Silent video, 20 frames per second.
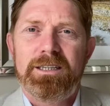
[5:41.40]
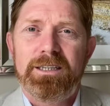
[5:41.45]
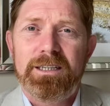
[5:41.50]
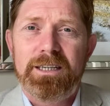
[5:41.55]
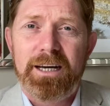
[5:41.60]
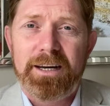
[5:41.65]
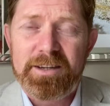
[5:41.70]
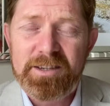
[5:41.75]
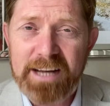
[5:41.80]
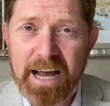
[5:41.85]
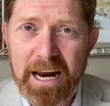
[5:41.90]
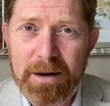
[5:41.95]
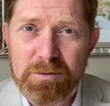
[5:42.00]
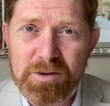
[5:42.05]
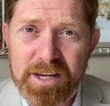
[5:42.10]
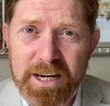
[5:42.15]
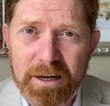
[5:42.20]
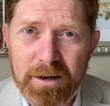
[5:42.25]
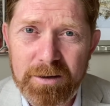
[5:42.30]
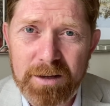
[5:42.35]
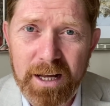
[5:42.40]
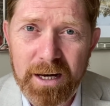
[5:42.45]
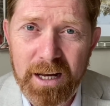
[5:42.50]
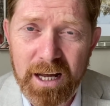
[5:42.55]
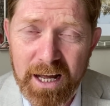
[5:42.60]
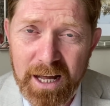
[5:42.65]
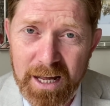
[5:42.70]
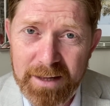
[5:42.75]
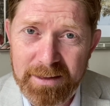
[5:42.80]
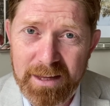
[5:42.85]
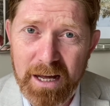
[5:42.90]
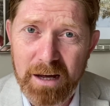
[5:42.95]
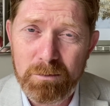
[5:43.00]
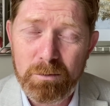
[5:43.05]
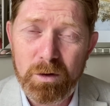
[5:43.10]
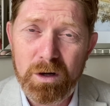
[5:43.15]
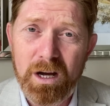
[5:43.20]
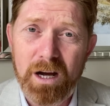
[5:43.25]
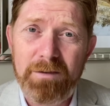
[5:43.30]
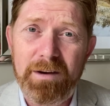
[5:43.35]
An asylum seeker that
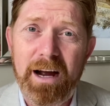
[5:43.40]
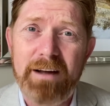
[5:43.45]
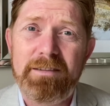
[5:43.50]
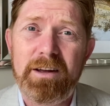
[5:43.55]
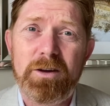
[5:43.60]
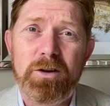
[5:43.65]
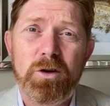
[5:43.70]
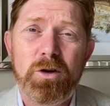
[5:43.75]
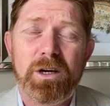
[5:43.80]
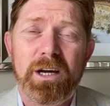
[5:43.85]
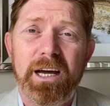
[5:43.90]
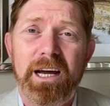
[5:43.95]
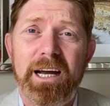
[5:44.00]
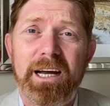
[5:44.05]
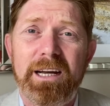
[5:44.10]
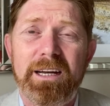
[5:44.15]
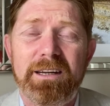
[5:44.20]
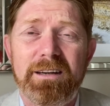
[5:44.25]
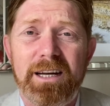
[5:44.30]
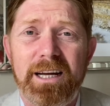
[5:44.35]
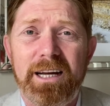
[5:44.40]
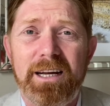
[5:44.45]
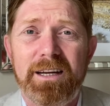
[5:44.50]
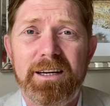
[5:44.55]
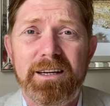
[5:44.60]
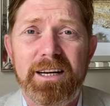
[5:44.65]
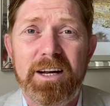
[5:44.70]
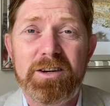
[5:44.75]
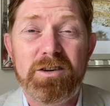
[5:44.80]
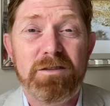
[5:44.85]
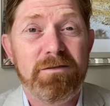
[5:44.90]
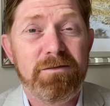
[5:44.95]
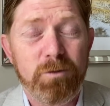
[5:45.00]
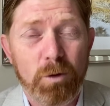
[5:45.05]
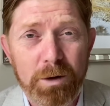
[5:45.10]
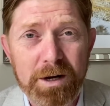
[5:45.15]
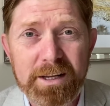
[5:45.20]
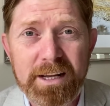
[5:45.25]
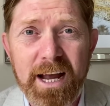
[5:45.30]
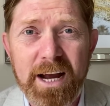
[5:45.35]
arrived in the UK less than
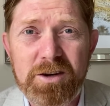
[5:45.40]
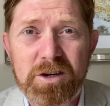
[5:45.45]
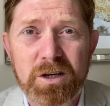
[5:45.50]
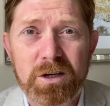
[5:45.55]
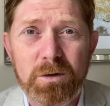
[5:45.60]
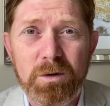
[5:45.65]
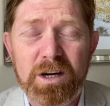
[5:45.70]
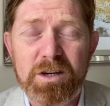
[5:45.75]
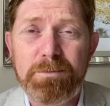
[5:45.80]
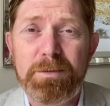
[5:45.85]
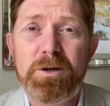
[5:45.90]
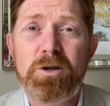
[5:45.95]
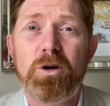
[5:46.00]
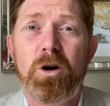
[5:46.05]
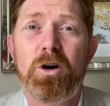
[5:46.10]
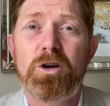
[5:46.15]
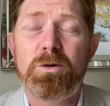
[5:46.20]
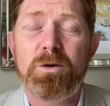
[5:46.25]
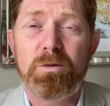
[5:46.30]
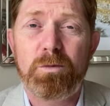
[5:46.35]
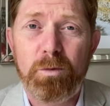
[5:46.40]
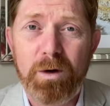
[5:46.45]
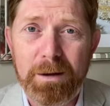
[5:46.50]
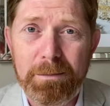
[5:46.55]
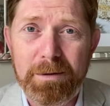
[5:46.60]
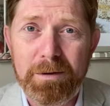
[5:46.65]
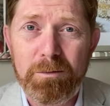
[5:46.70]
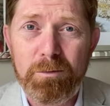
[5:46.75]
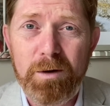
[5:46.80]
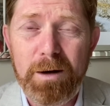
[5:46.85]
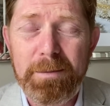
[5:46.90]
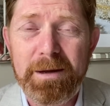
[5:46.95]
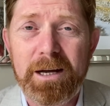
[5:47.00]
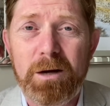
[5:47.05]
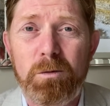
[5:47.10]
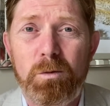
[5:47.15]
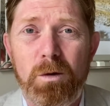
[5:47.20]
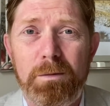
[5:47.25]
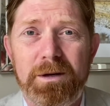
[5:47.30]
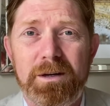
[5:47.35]
40 days ago has been charged with raping a
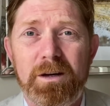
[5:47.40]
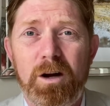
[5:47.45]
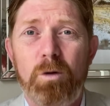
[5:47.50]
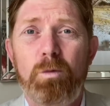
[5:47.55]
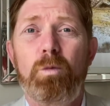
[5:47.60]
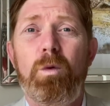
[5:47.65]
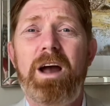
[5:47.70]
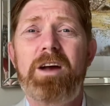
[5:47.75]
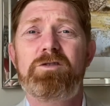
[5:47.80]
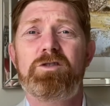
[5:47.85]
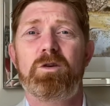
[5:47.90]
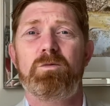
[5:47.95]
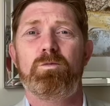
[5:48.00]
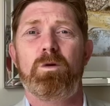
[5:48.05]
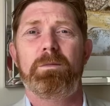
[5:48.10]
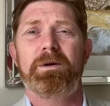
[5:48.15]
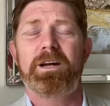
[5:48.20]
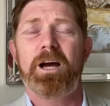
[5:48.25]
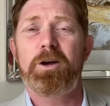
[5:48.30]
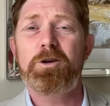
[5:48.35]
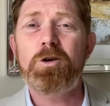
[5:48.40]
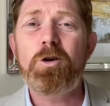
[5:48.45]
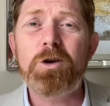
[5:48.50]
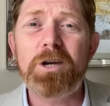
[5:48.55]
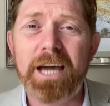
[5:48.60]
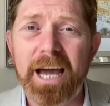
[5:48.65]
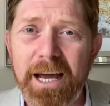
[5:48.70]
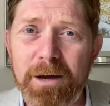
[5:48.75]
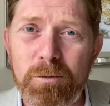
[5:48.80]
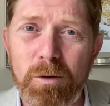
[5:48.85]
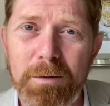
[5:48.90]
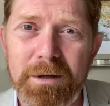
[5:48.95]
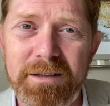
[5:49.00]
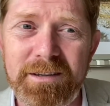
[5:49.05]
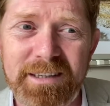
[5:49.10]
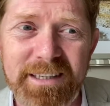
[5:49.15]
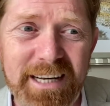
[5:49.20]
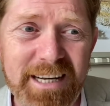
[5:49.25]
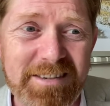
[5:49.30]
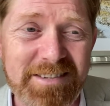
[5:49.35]
woman, a Western woman, a UK woman.
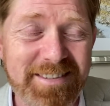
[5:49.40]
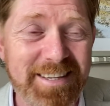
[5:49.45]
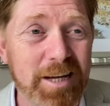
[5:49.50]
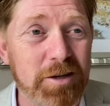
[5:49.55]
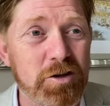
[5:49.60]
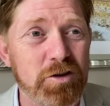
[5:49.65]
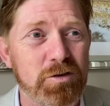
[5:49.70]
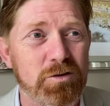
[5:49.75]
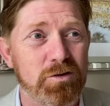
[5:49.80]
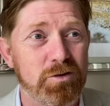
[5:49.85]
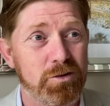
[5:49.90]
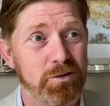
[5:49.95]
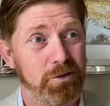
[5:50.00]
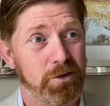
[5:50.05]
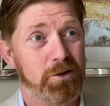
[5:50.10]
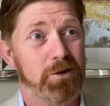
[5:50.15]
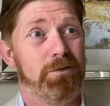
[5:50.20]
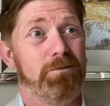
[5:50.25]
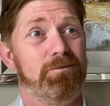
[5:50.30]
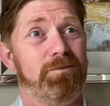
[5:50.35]
Yes, that's true.